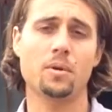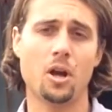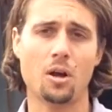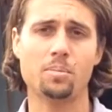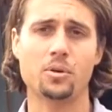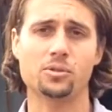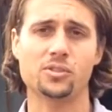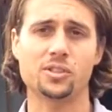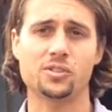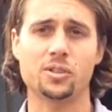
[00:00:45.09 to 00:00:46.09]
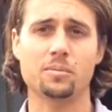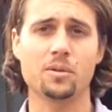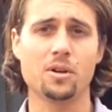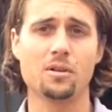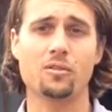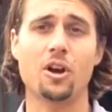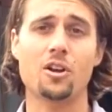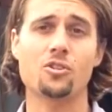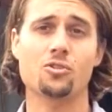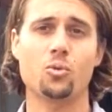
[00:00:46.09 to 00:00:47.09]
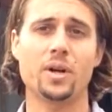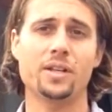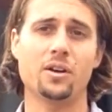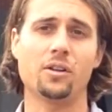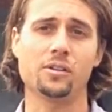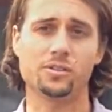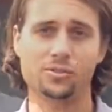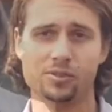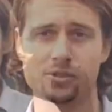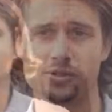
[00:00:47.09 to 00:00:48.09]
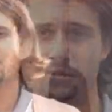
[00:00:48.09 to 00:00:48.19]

compost system for under $20.